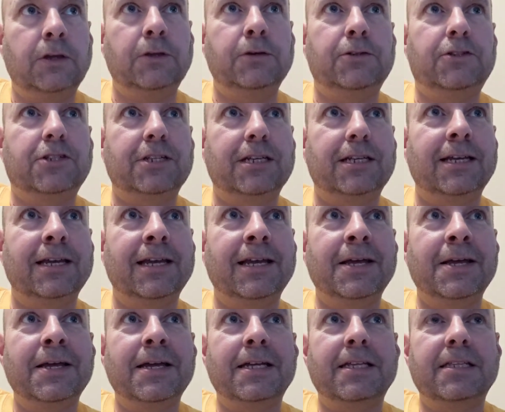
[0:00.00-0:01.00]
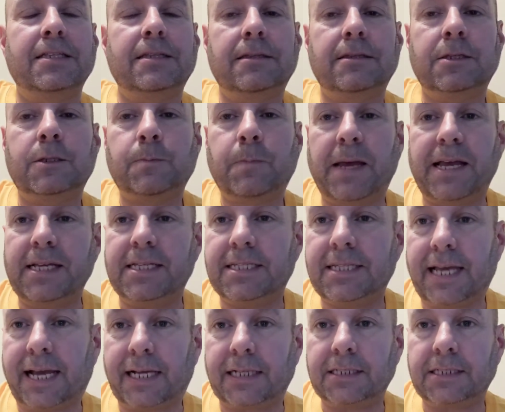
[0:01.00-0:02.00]
You see
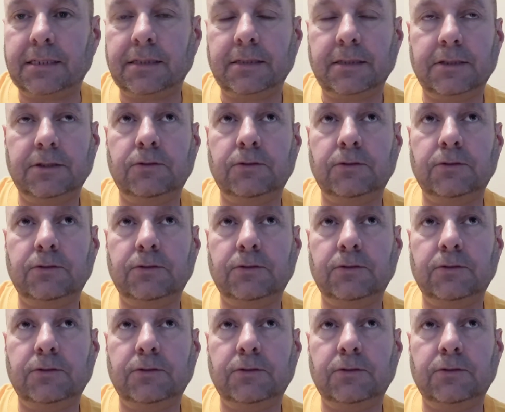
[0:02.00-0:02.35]
SpaceX